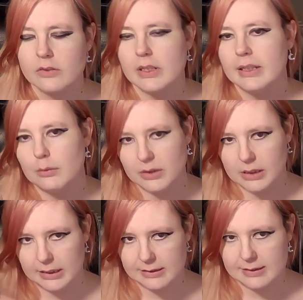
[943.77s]
yeah, that was
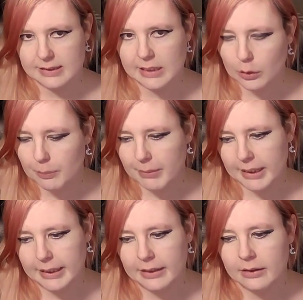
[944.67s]
nice to see come
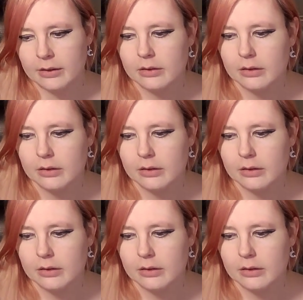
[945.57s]
back in.